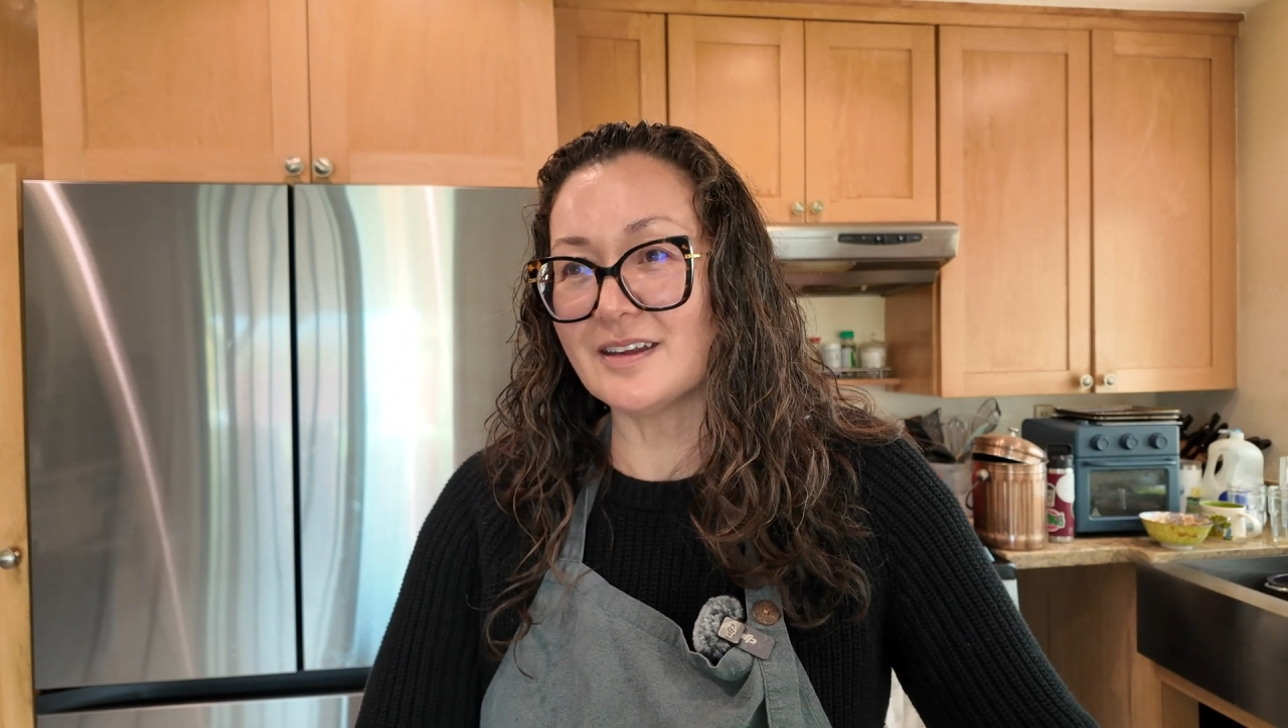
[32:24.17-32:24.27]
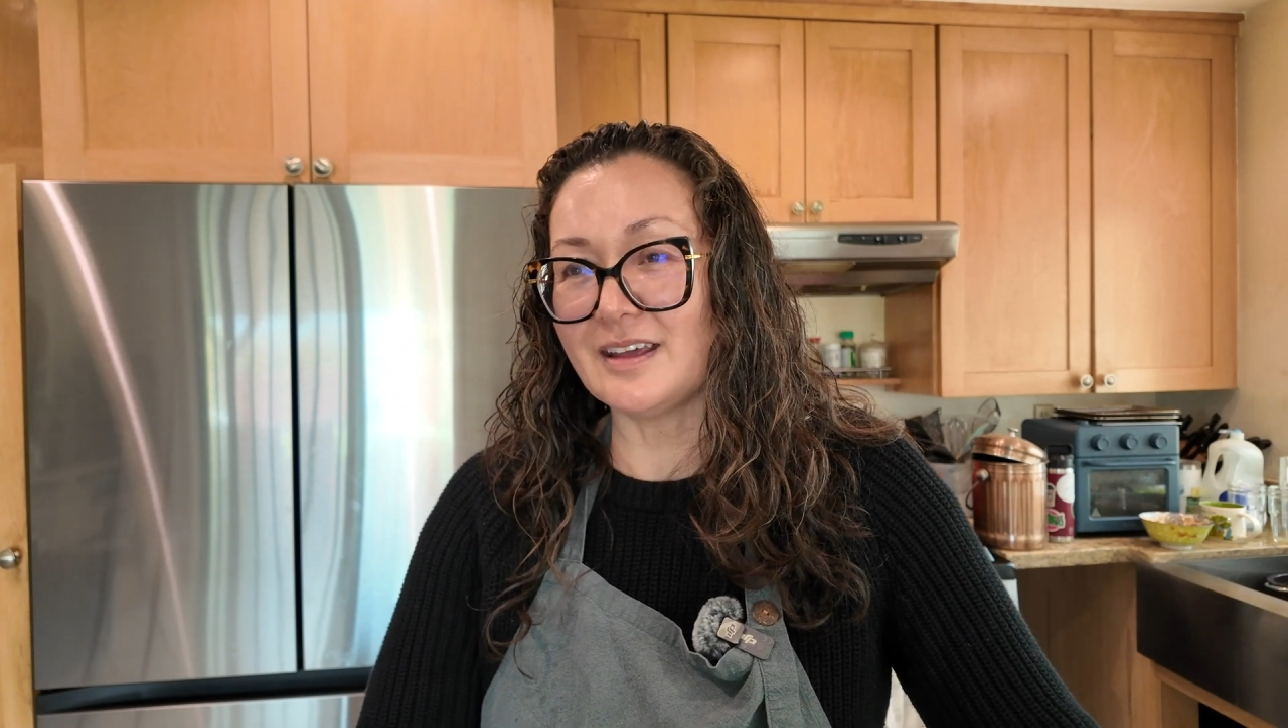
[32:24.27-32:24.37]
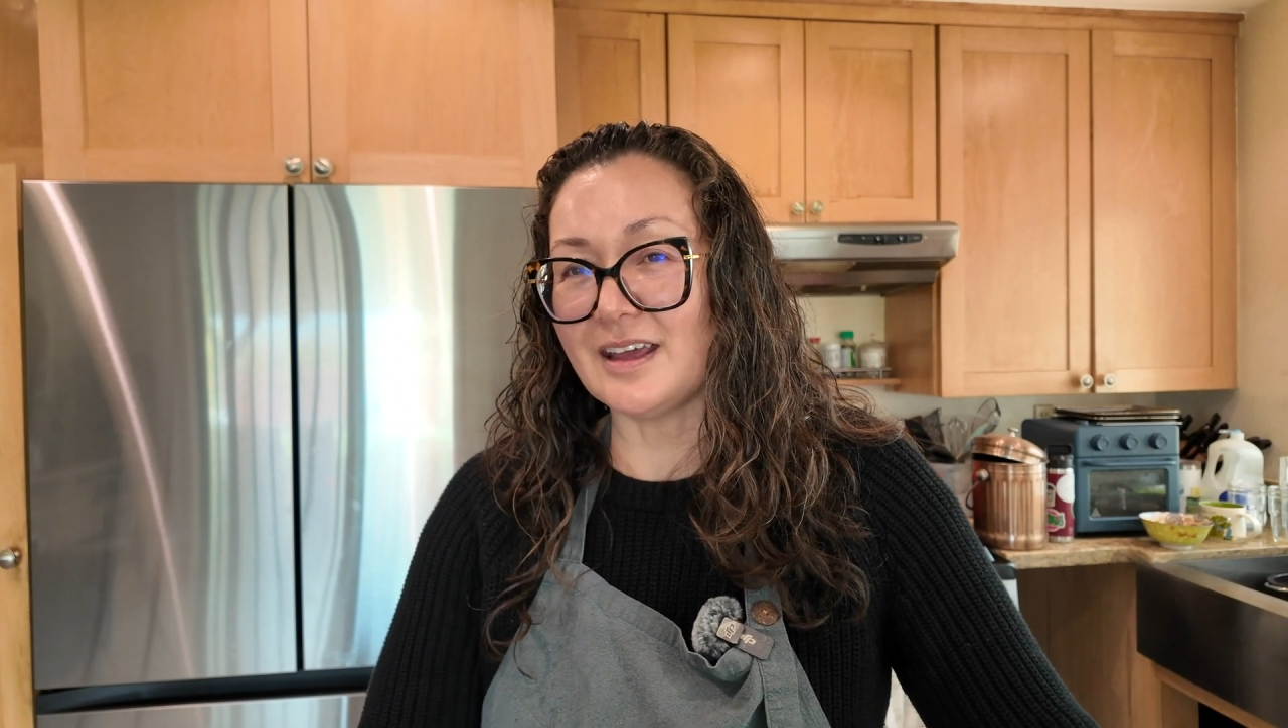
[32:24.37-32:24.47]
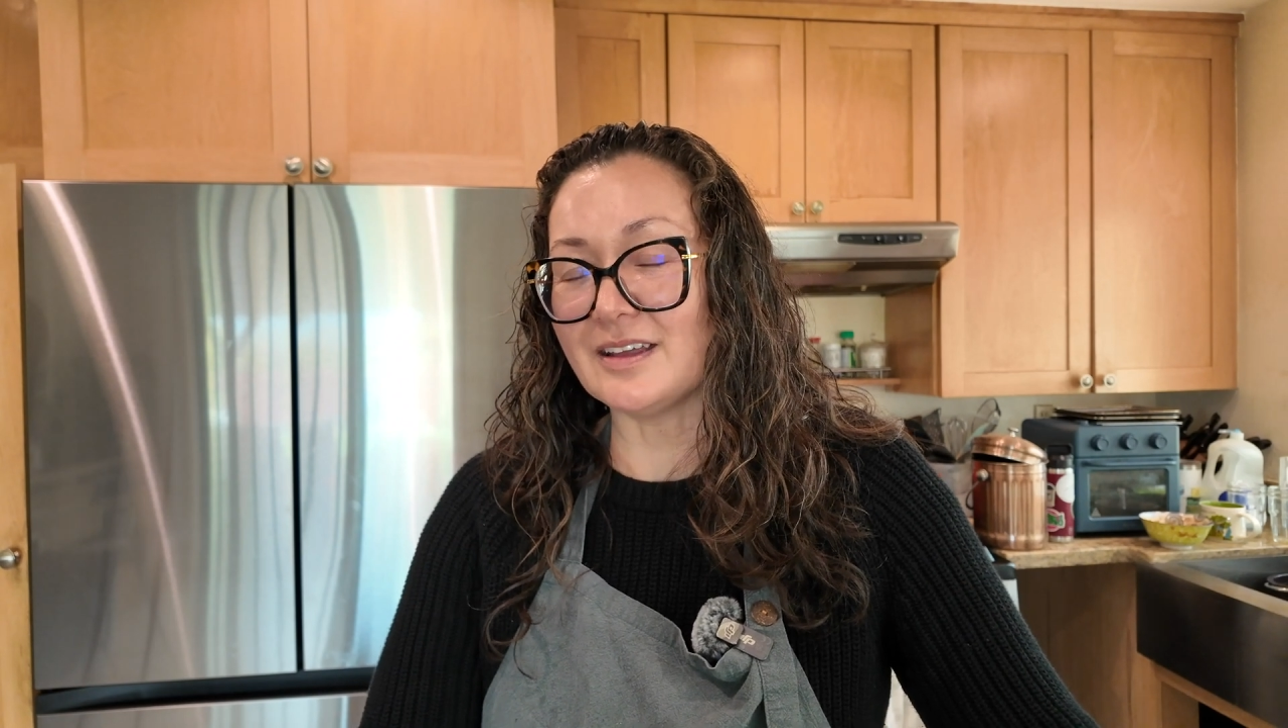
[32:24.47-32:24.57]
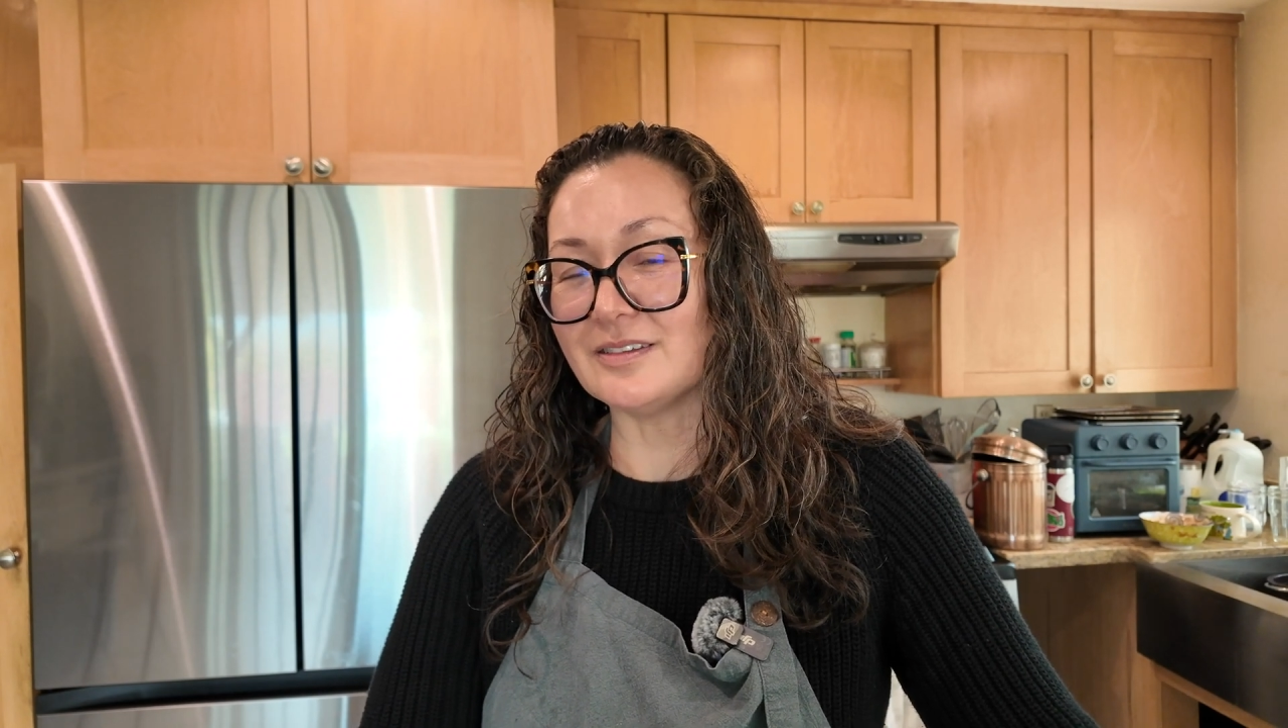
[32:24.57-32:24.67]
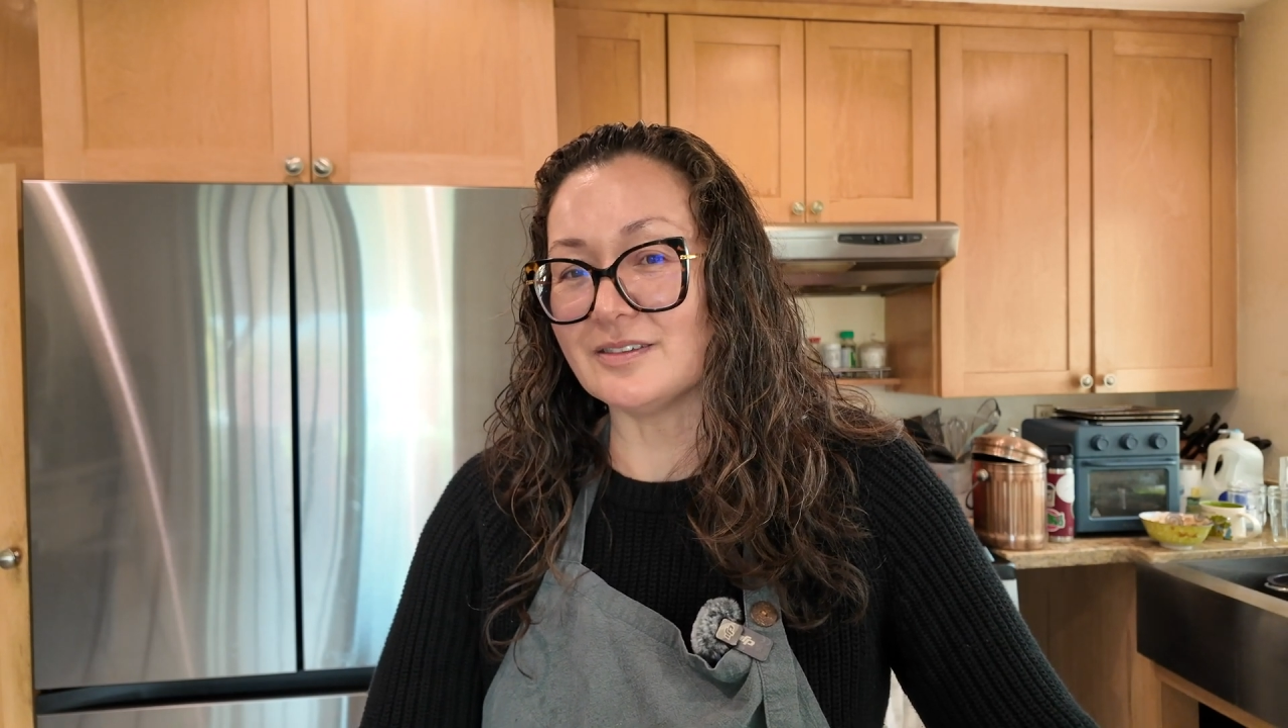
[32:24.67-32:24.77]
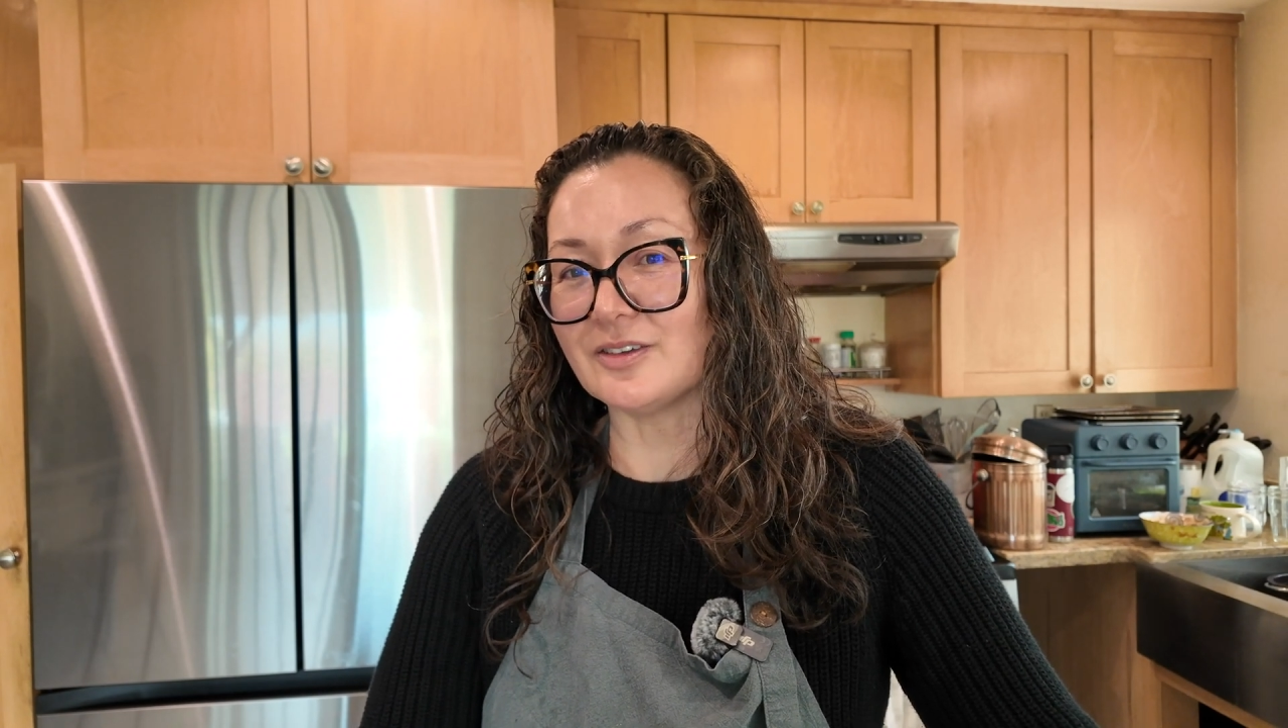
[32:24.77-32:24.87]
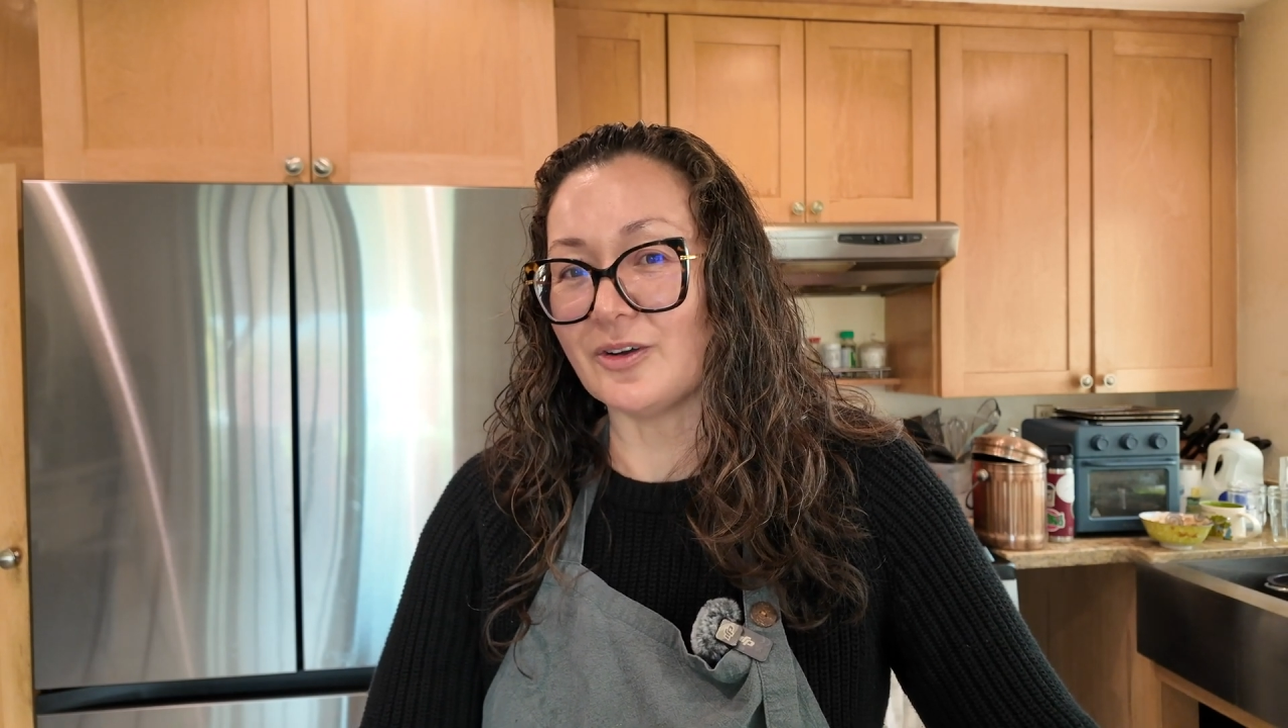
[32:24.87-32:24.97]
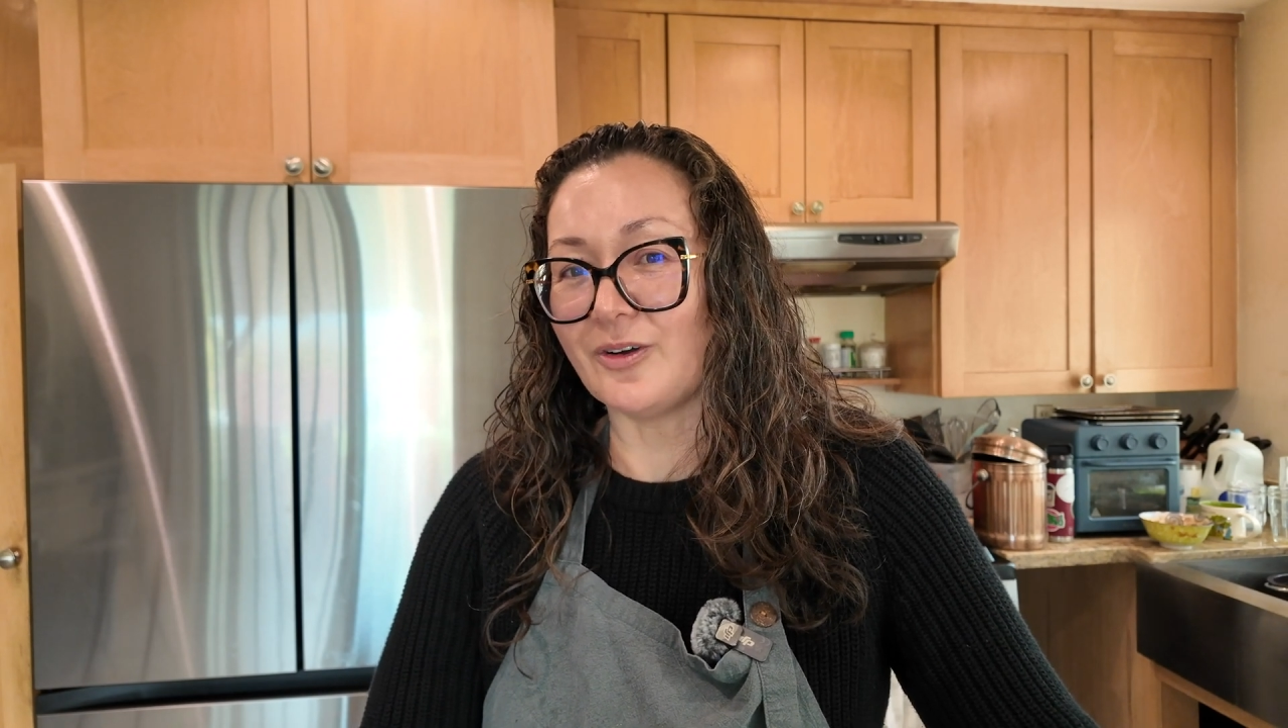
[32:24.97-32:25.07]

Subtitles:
And so